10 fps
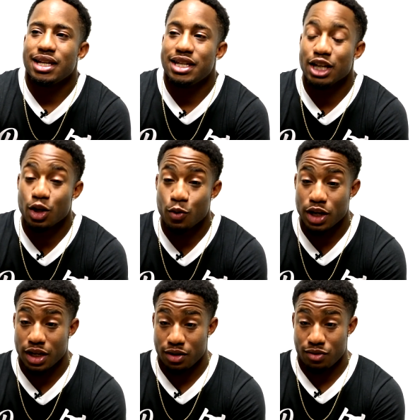dealing
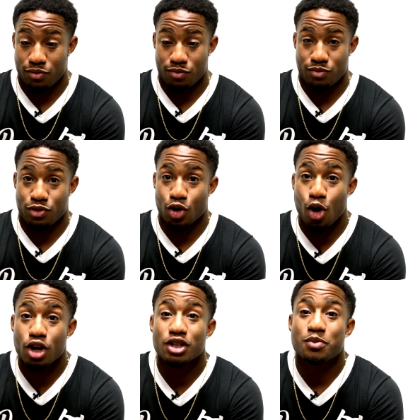with
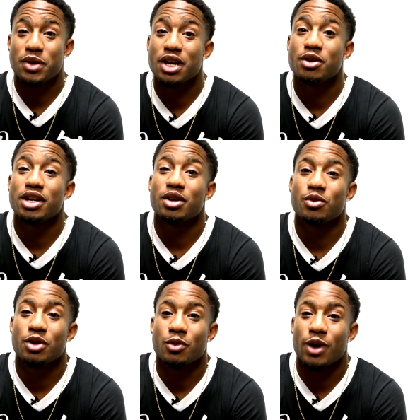daughters
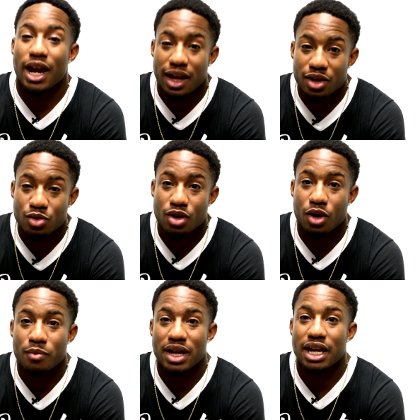period with what you
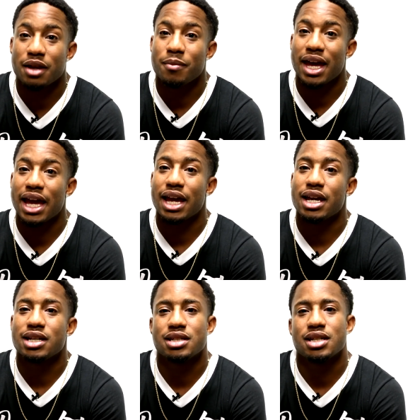know being a man
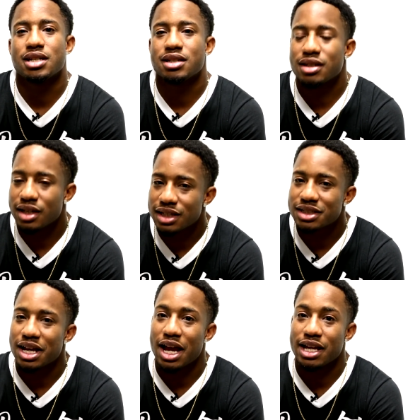is just
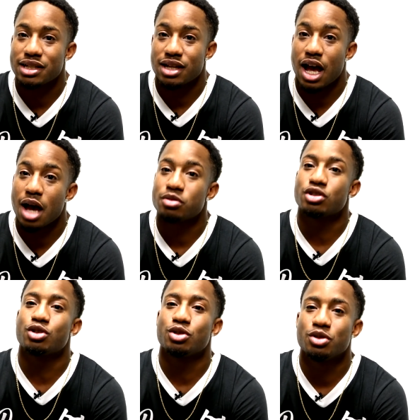it's a it's an
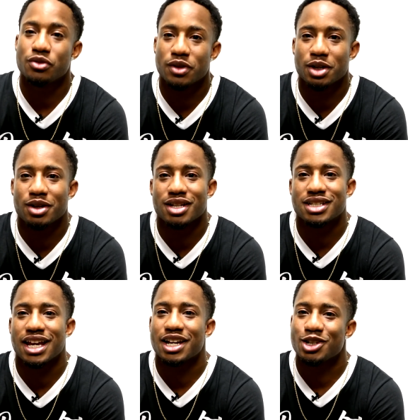obstacle you feel what i'm
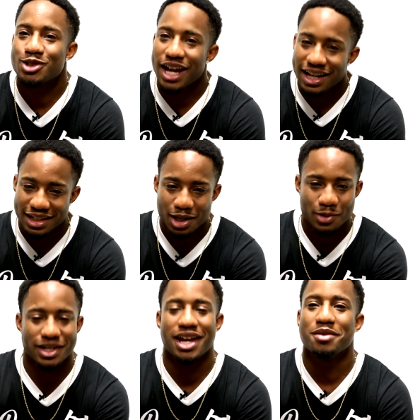saying because you got to deal
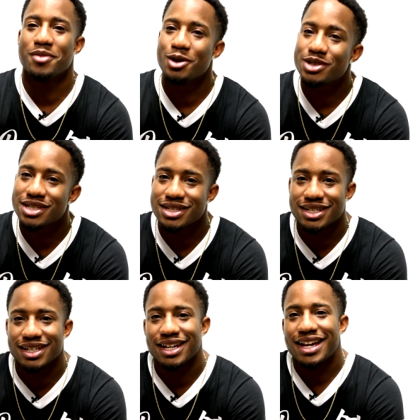with their emotions
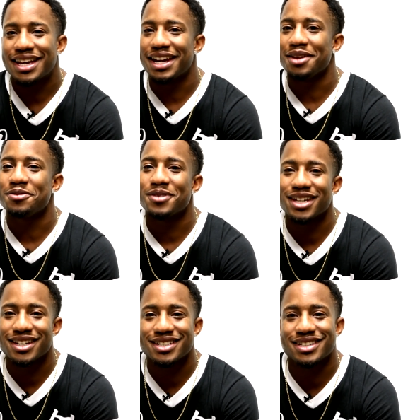and their
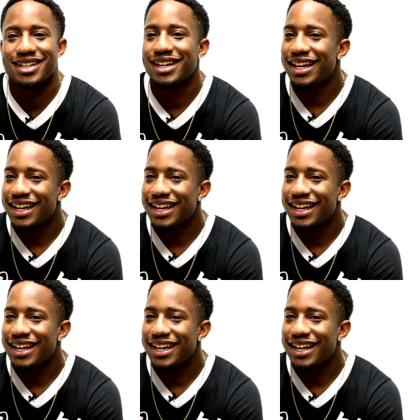feelings and